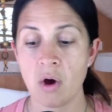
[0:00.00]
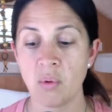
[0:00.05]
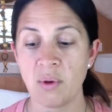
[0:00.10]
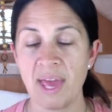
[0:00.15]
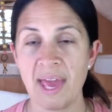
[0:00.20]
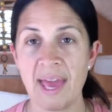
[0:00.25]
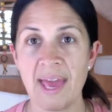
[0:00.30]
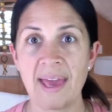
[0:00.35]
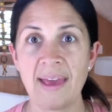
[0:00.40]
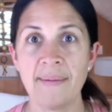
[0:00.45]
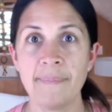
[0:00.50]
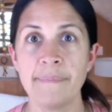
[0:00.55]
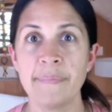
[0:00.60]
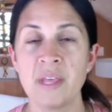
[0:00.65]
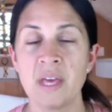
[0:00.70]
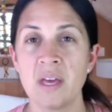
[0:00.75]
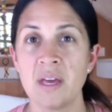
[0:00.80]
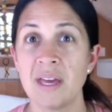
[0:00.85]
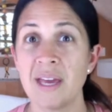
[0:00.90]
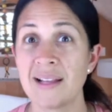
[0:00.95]
Okay,
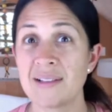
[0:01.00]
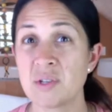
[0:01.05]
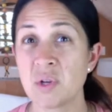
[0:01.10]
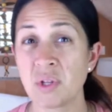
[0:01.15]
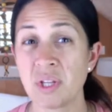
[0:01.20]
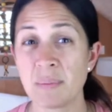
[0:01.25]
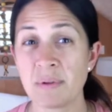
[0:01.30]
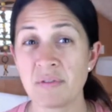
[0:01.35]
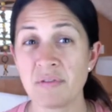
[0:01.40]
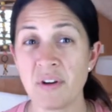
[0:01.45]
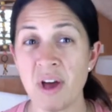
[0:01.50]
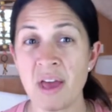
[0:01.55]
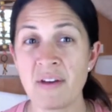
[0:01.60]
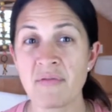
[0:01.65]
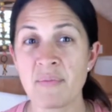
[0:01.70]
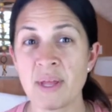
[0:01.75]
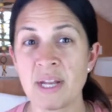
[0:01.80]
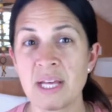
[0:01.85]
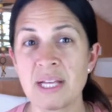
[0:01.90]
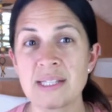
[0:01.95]
it's only been
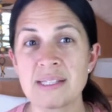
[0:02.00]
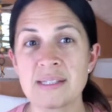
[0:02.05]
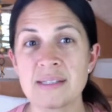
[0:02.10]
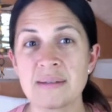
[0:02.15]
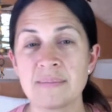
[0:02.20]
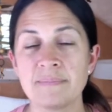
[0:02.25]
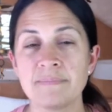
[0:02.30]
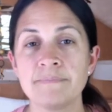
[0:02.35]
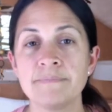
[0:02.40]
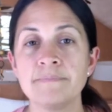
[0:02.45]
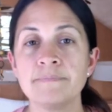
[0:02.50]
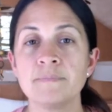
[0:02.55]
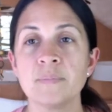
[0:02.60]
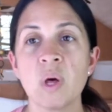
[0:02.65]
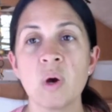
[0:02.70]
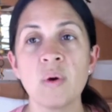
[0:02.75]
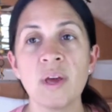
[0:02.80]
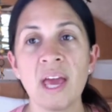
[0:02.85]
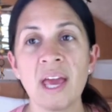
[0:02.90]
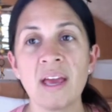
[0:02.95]
five minutes
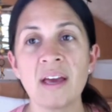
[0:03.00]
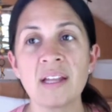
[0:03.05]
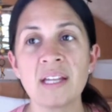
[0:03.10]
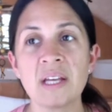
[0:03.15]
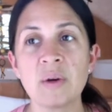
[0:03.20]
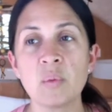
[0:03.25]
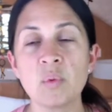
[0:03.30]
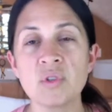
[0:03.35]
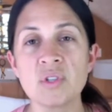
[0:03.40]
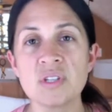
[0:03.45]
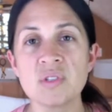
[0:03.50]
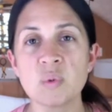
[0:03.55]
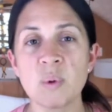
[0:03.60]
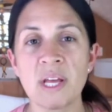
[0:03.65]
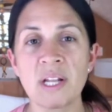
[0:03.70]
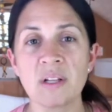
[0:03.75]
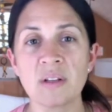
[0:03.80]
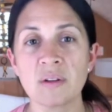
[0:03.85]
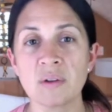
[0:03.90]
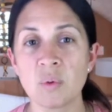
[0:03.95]
okay, honey, we'll just
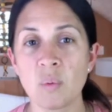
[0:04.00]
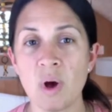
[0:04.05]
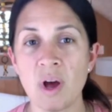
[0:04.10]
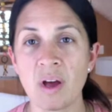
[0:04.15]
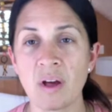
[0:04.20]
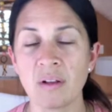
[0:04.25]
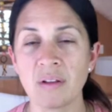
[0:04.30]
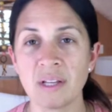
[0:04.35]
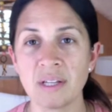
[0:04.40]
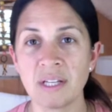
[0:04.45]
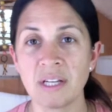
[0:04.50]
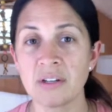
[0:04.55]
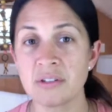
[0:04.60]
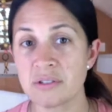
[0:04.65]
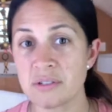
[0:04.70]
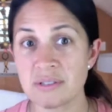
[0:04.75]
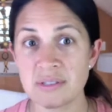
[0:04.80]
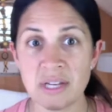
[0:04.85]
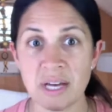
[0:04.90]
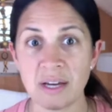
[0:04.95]
wait a little while and
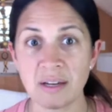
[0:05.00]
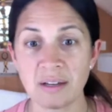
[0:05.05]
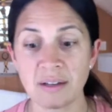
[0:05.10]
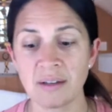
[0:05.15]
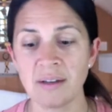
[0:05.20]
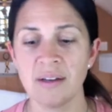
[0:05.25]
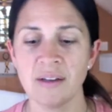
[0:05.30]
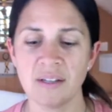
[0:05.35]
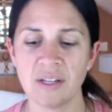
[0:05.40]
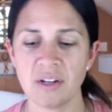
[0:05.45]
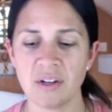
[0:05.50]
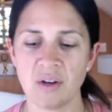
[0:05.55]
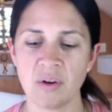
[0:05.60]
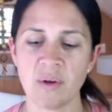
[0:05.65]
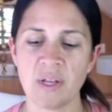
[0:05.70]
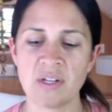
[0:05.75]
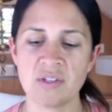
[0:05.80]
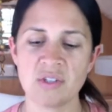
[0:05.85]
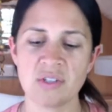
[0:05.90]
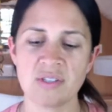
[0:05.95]
here's a snack, you know,
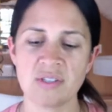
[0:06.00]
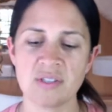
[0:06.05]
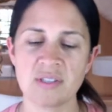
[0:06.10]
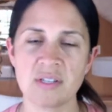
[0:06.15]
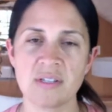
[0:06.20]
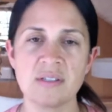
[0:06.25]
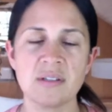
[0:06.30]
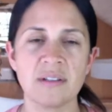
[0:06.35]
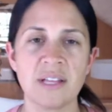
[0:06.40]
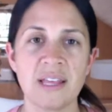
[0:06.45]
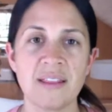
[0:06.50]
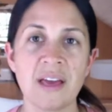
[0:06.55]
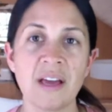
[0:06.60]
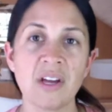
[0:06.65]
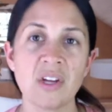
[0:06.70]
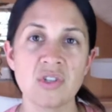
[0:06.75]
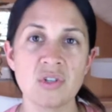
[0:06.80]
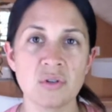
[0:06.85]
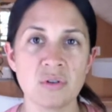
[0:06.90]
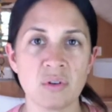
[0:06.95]
and just to delay that because
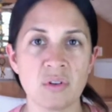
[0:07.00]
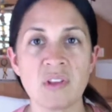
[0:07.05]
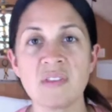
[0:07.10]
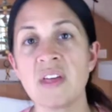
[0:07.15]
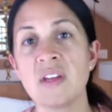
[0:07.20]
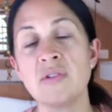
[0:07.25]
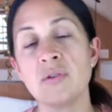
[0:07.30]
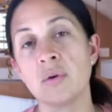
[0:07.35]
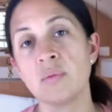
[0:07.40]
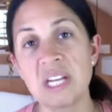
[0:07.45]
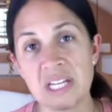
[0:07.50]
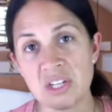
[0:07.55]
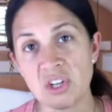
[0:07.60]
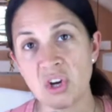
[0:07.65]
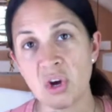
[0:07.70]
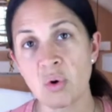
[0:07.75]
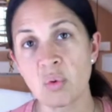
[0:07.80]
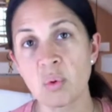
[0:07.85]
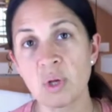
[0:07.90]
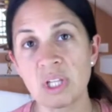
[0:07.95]
you know that they don't need to
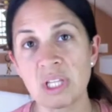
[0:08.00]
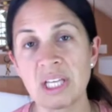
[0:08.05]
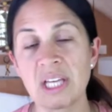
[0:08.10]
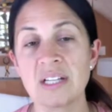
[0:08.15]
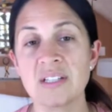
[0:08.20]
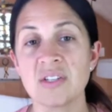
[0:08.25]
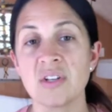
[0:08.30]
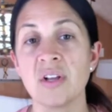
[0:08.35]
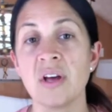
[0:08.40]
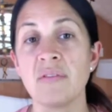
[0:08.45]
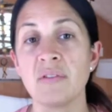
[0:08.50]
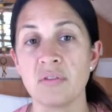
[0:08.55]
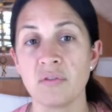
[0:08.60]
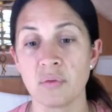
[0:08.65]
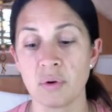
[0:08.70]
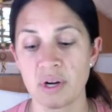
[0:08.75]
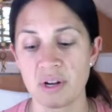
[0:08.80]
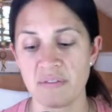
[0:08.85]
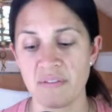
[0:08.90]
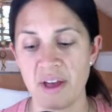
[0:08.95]
go really until every
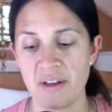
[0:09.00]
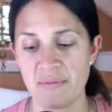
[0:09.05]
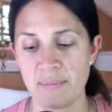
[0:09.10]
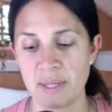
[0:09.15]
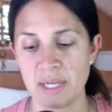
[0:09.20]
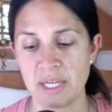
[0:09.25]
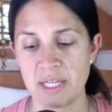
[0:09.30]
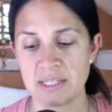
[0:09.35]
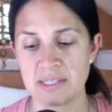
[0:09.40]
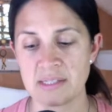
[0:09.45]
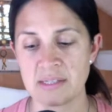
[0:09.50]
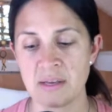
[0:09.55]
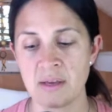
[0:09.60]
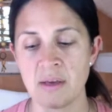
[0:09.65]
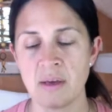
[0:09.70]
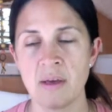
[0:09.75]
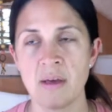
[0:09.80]
45 minutes.